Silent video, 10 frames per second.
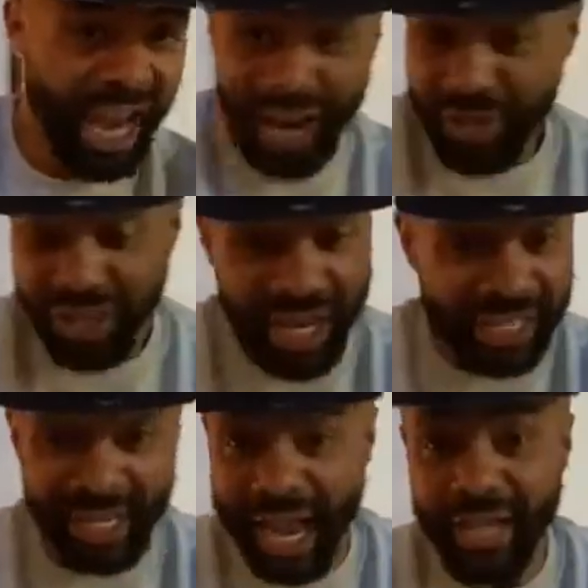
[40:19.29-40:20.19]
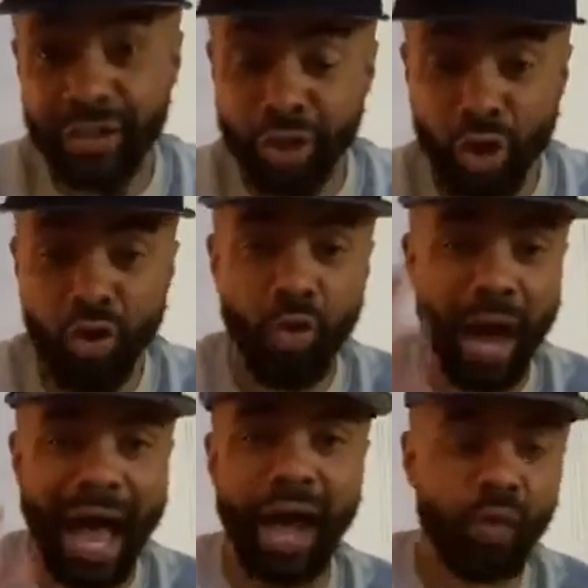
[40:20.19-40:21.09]
Everything that I
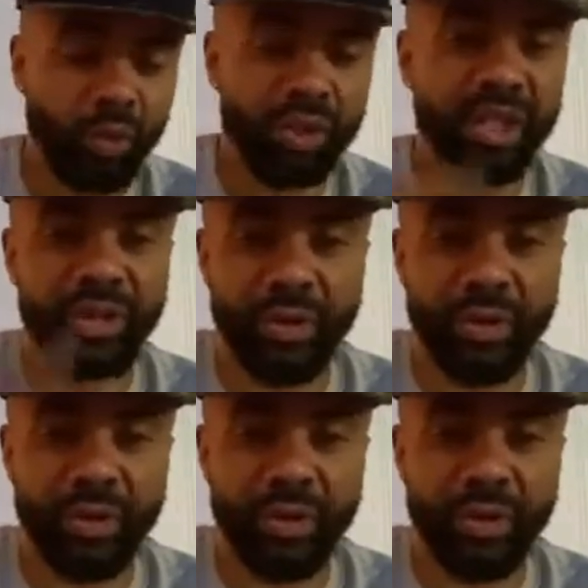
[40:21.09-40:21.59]
do outwardly,